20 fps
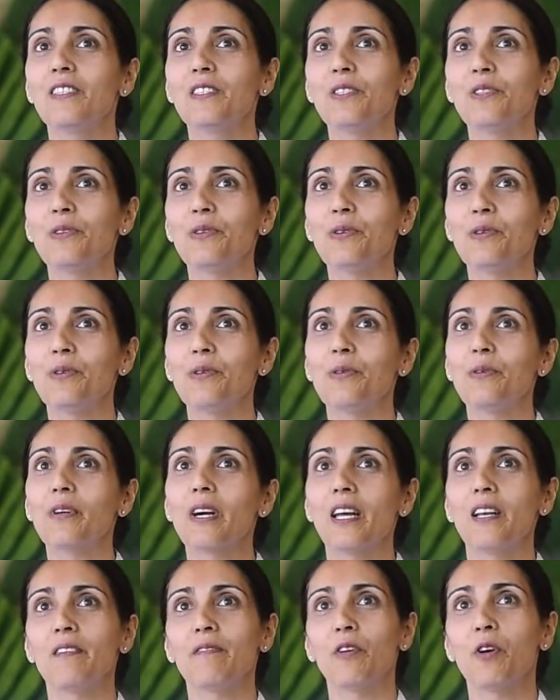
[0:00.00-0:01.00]
to
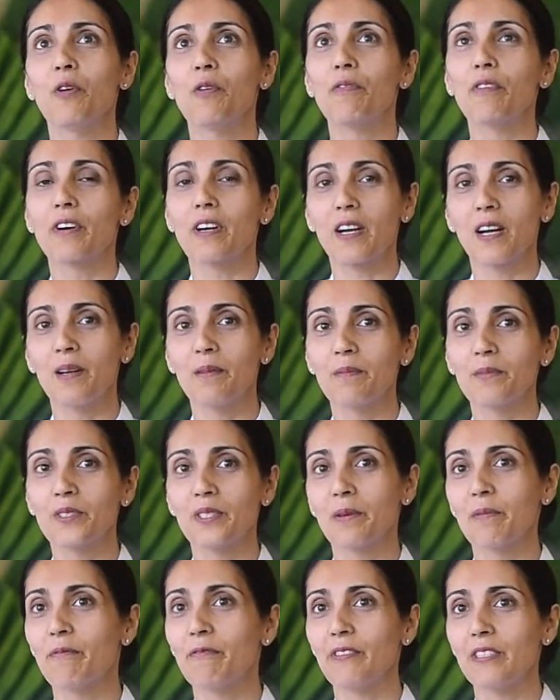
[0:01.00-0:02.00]
kind of overcome
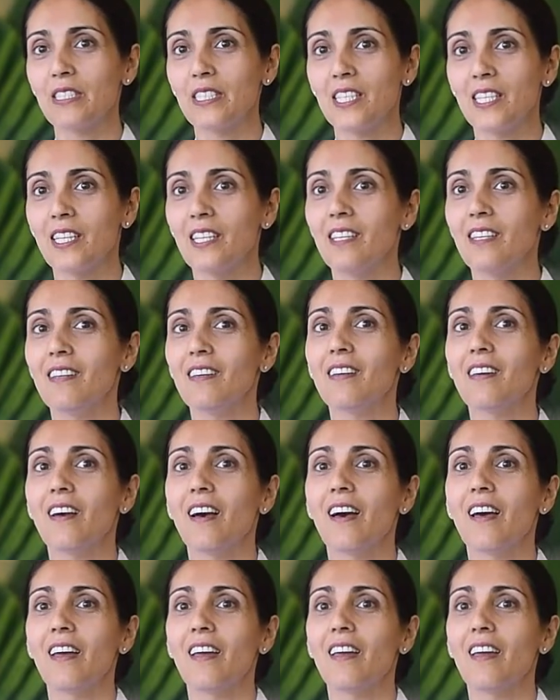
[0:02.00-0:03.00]
some fatigue.
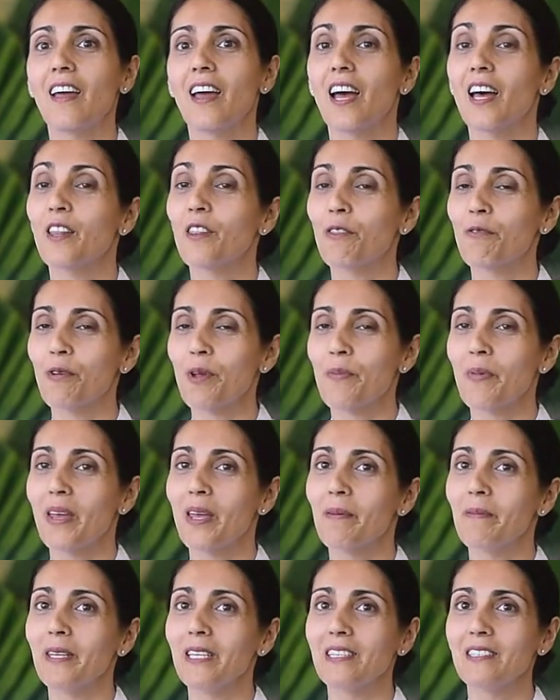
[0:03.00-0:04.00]
I had three
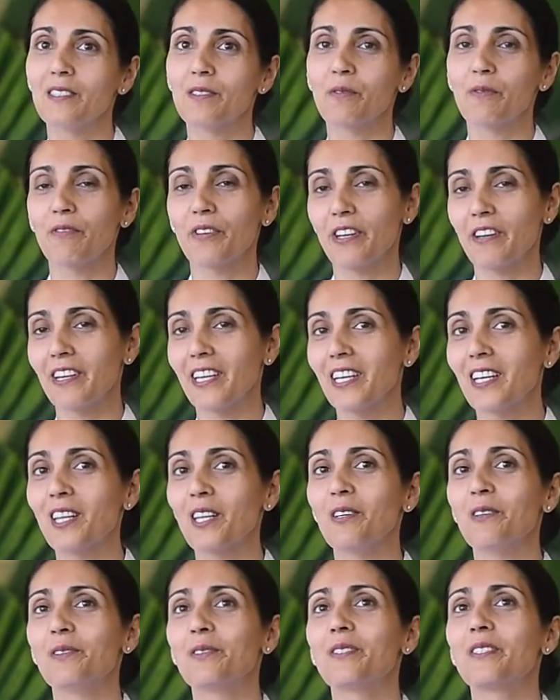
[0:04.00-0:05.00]
babies very
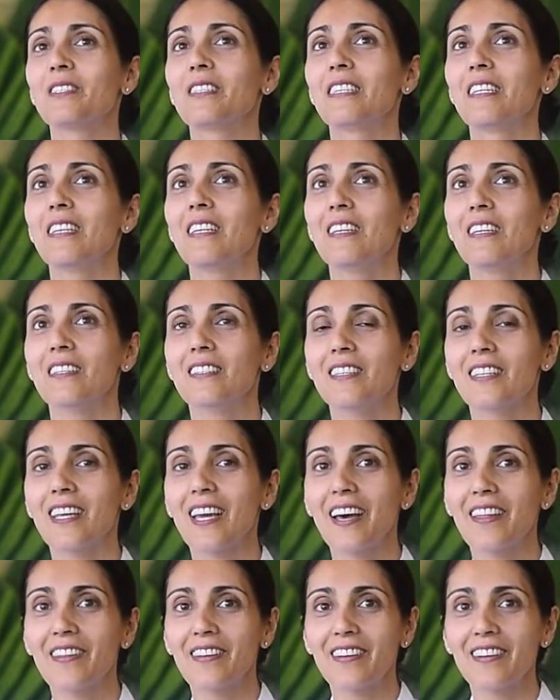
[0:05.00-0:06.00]
close
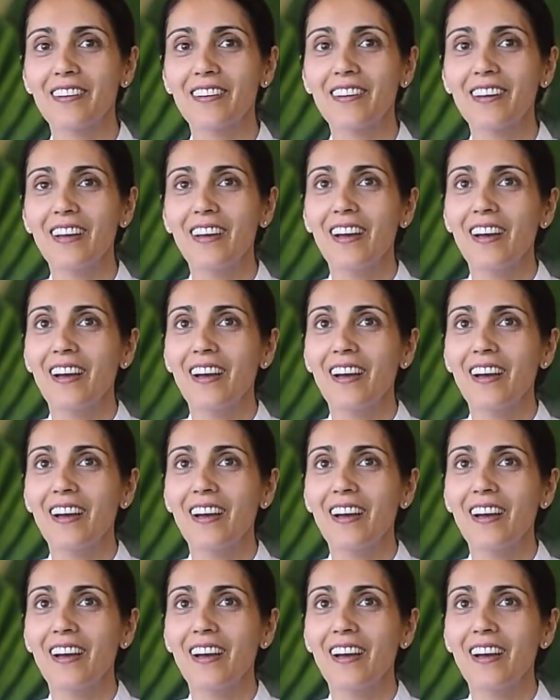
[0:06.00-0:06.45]
together,